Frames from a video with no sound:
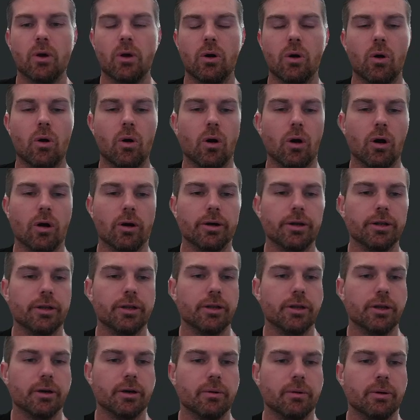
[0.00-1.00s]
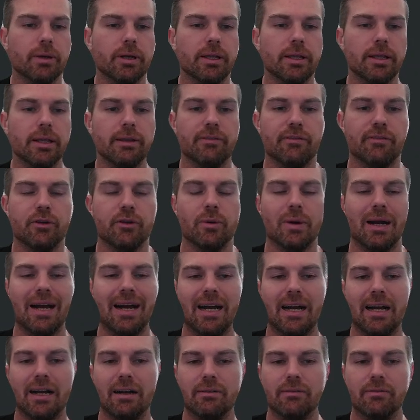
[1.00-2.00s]
or if you
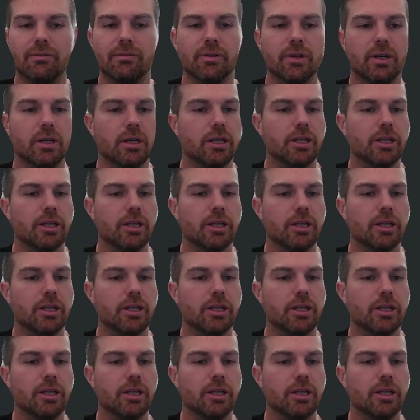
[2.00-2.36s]
have